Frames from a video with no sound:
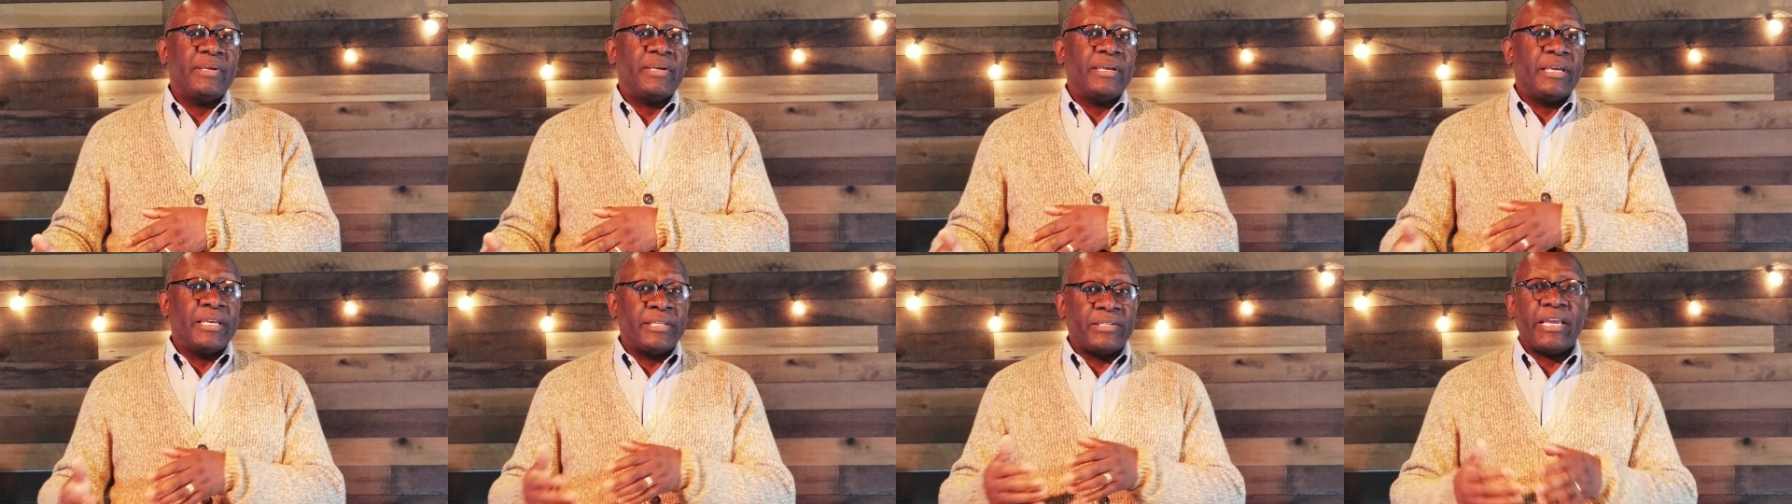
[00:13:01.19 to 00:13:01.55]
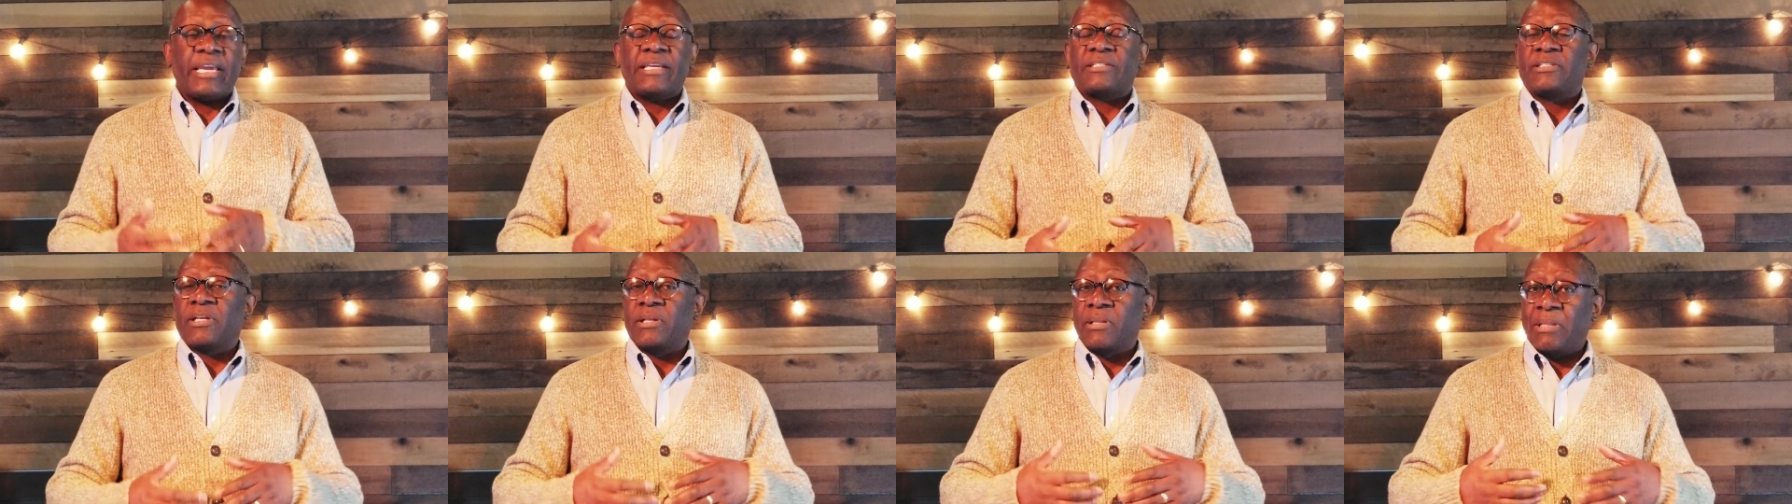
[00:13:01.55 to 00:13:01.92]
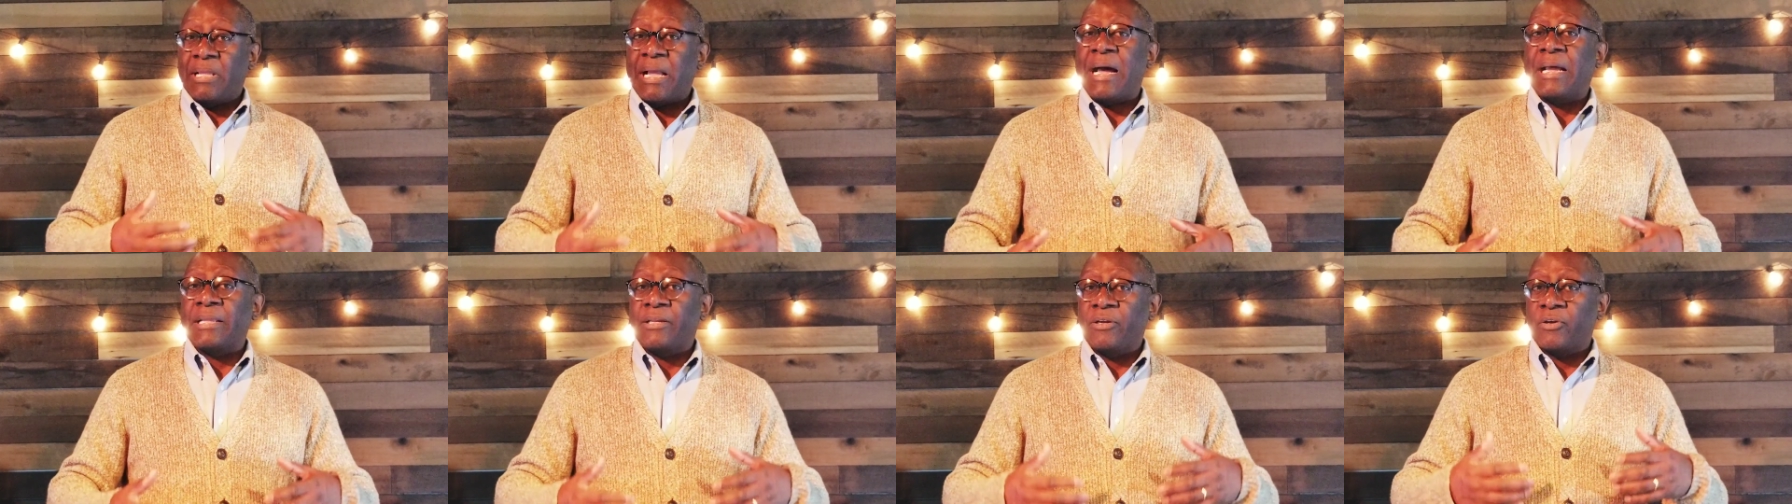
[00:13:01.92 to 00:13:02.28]
It takes a
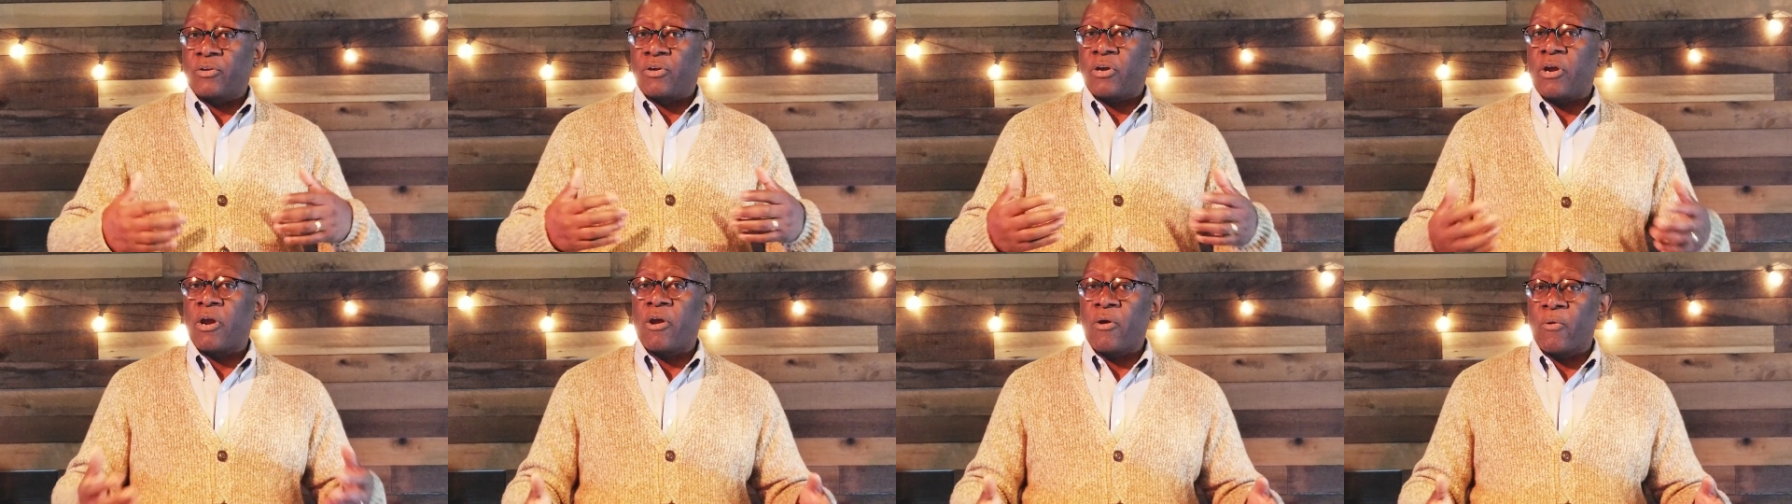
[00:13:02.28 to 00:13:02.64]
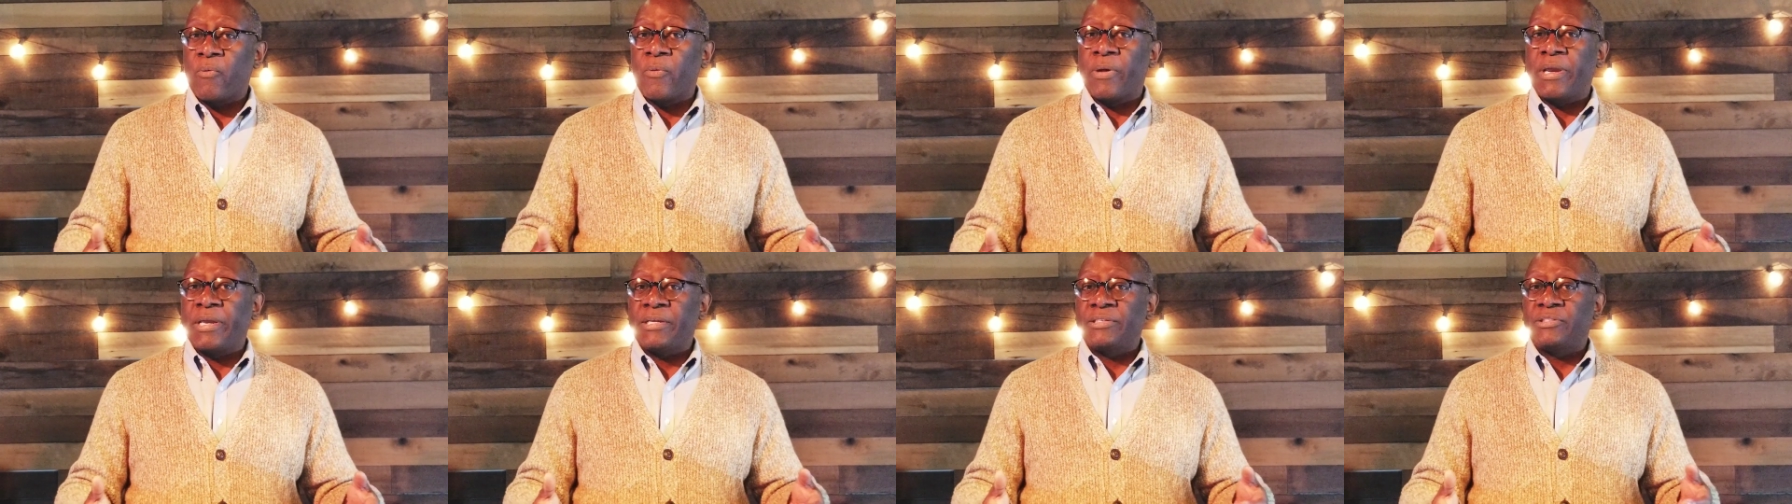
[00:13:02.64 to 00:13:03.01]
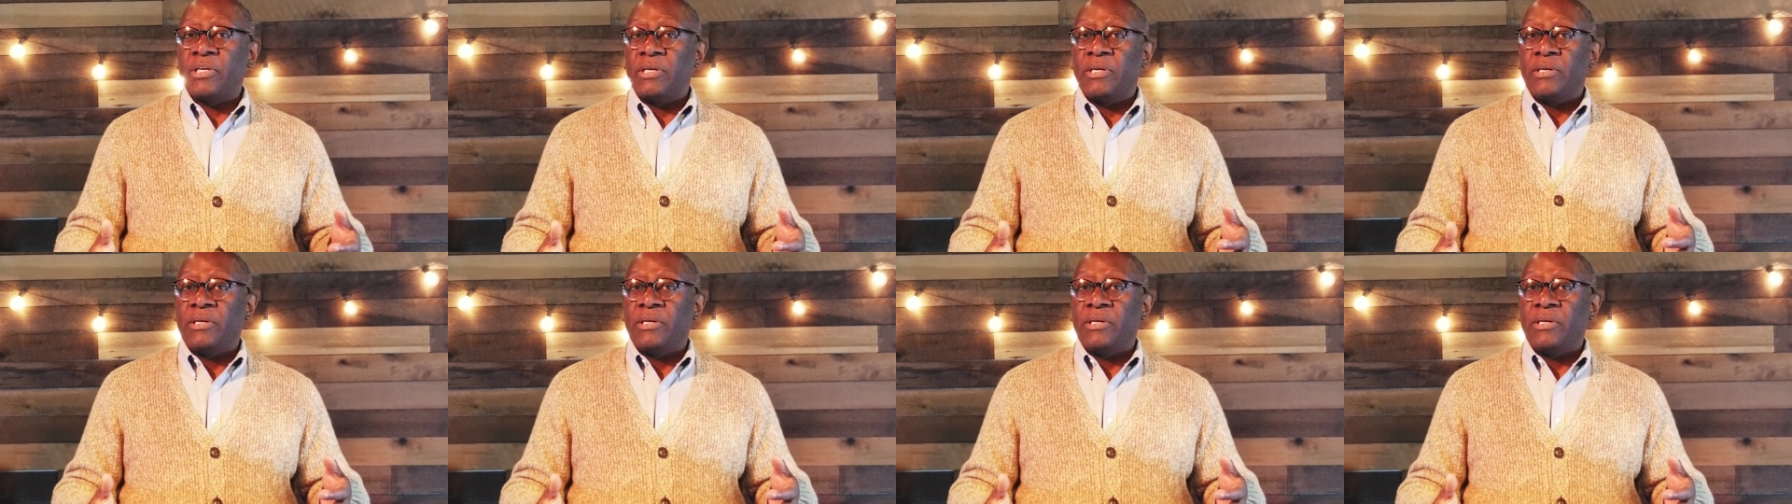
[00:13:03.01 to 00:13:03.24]
lot of courage